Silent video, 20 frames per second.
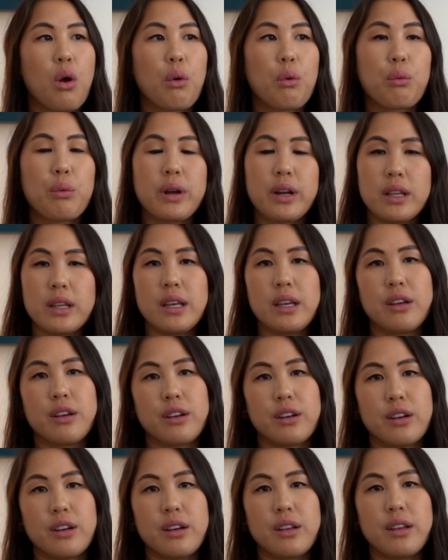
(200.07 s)
really
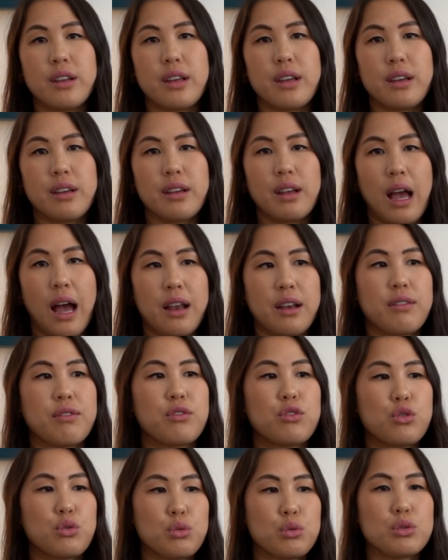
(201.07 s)
good kind
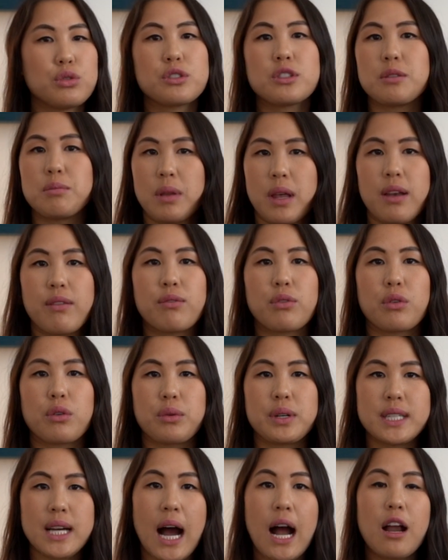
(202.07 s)
of tools to plan for
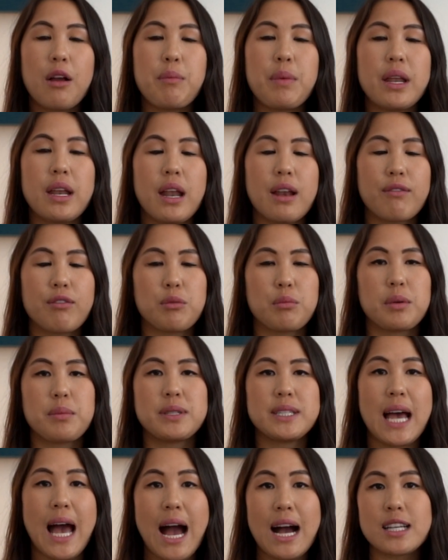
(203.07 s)
retirement, and from a
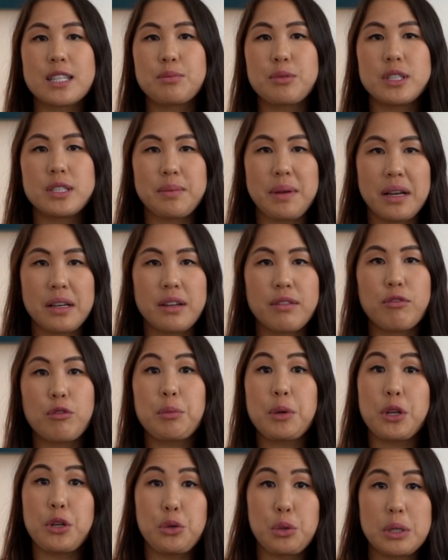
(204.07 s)
tax perspective,
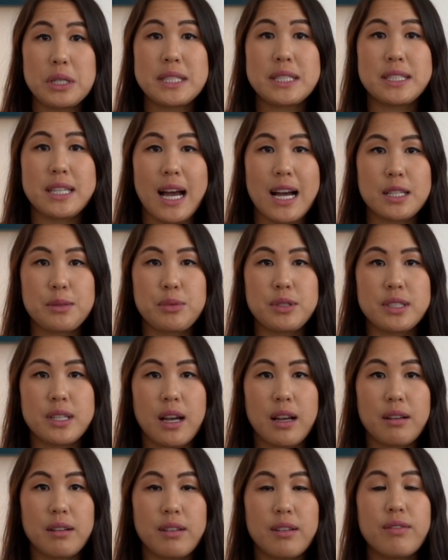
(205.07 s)
from a US tax
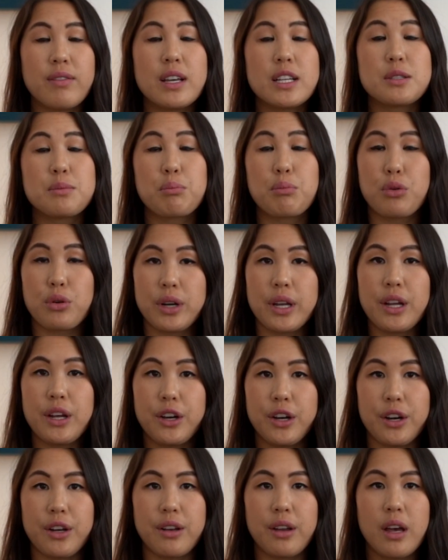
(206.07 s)
perspective, it's pretty
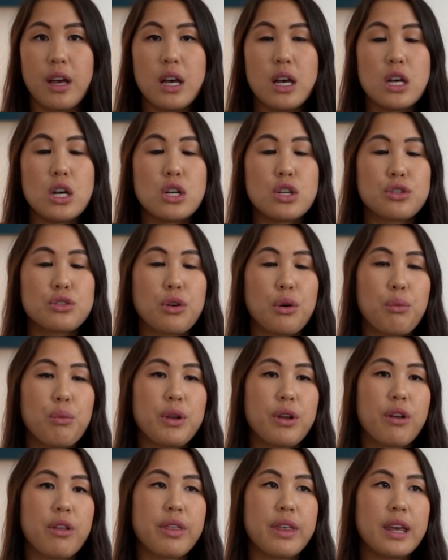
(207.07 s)
good. So
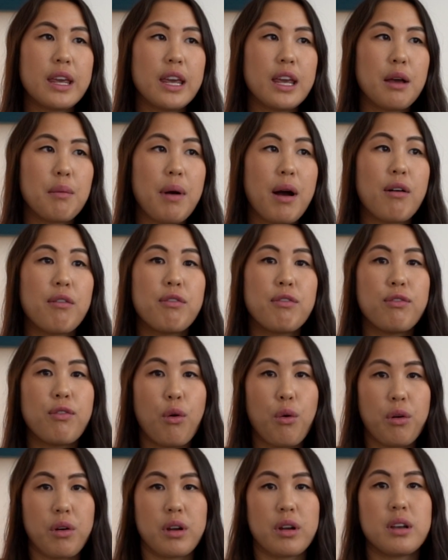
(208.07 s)
when you're thinking about a
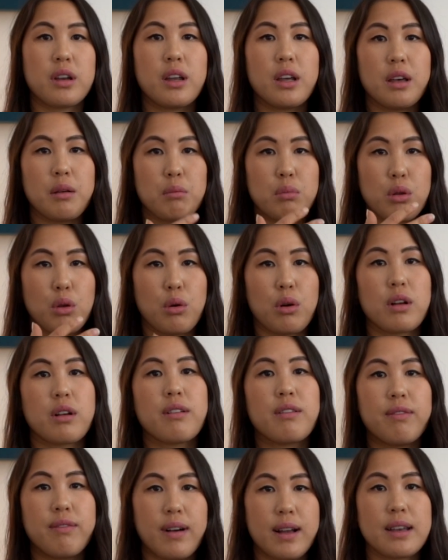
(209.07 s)
foreign
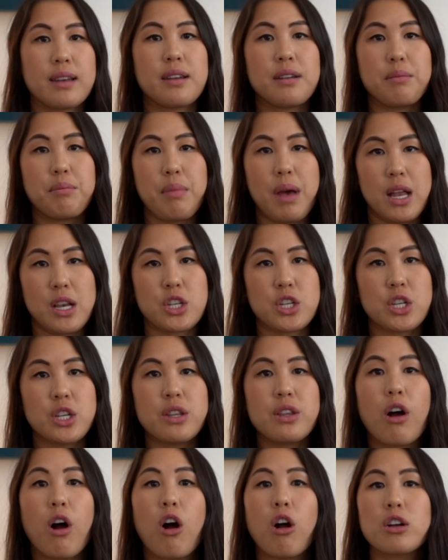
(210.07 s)
employer-funded
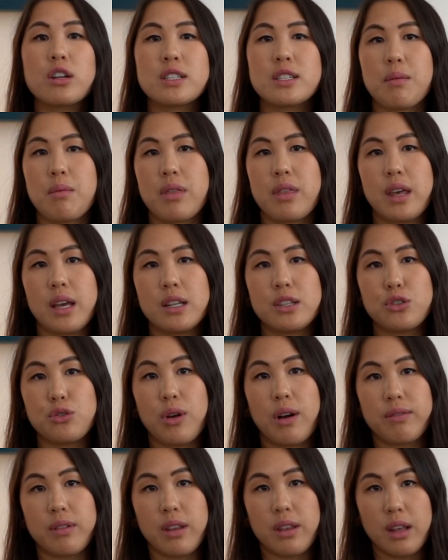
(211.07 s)
pension, there are some things
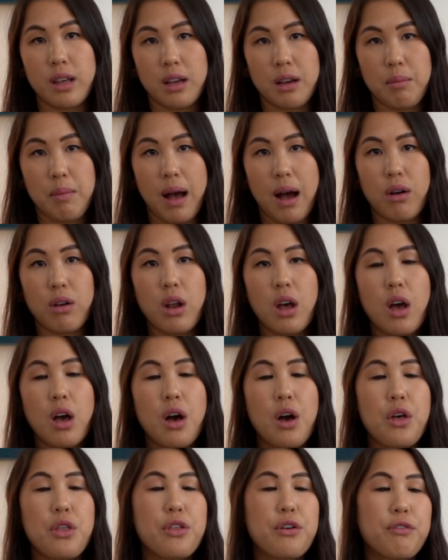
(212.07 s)
you have to think about.
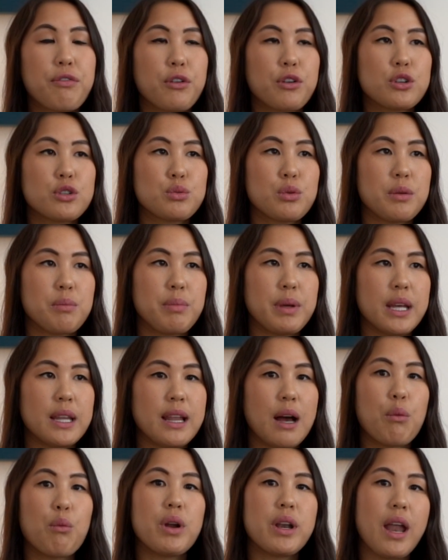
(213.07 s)
The first one being
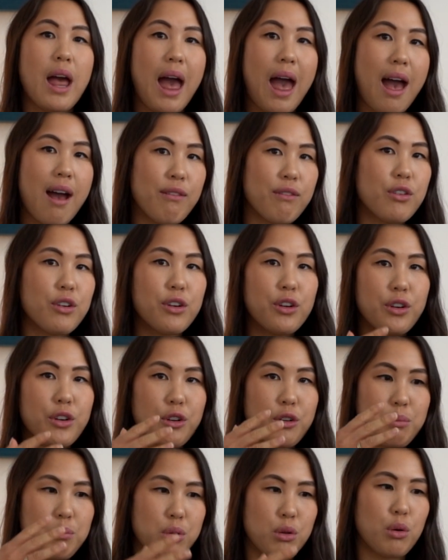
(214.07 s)
that whenever
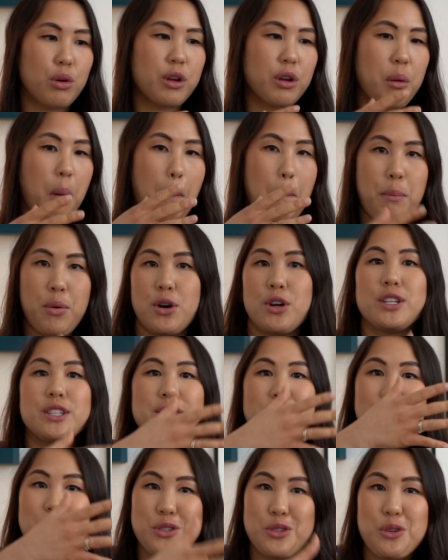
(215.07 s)
your employer
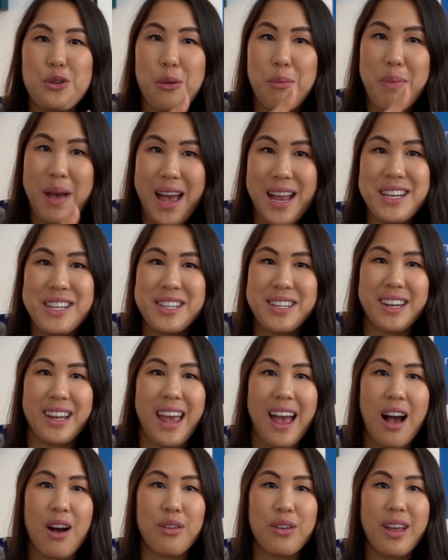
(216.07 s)
puts into your pension
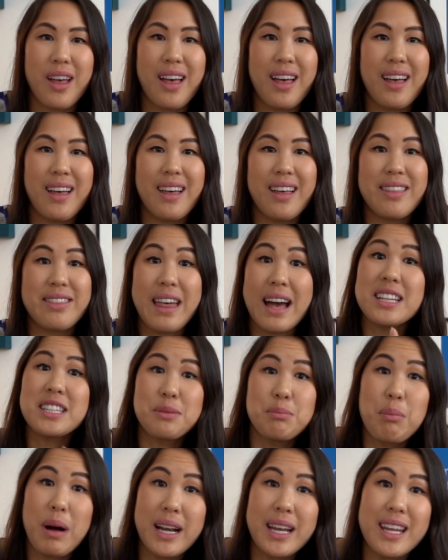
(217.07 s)
account,
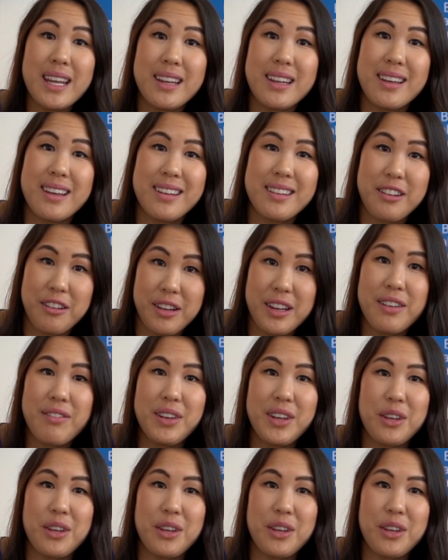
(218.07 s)
that's money they're giving